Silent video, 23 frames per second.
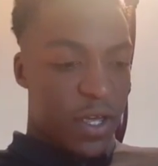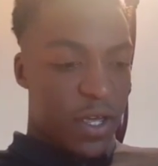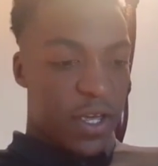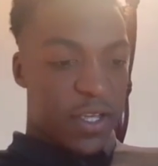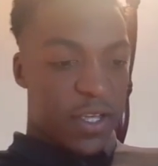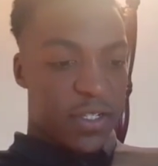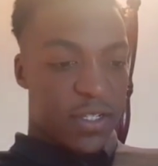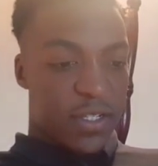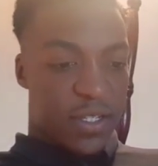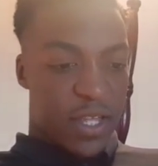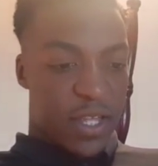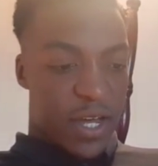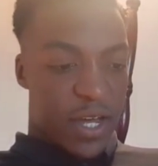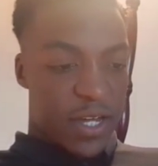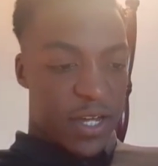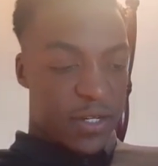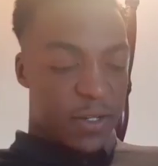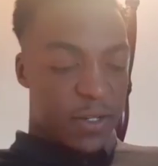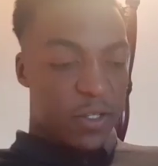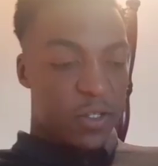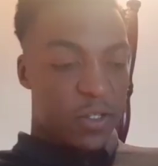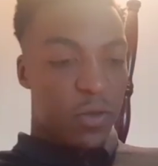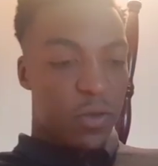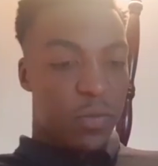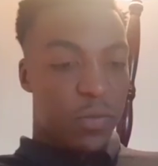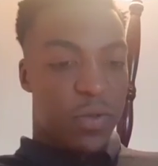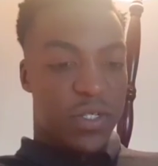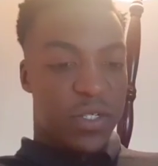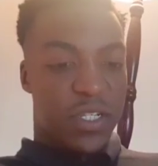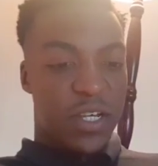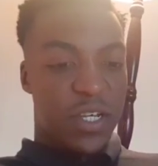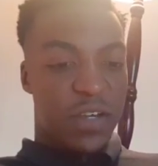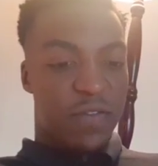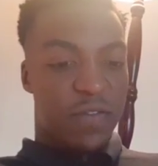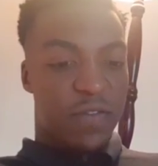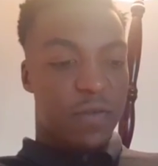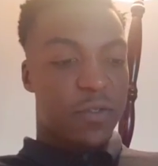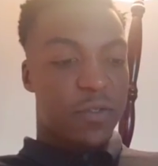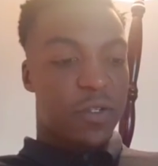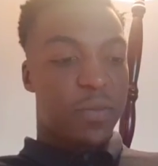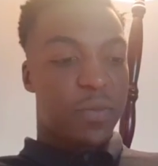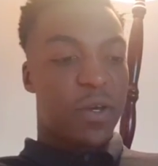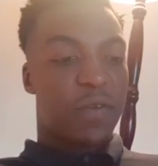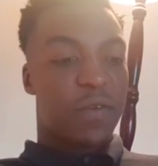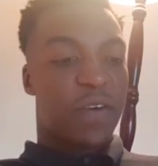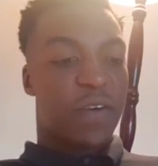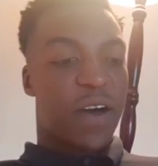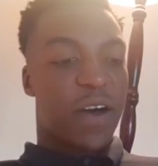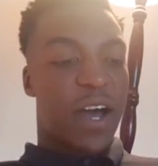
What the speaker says: is that you perceive them to be of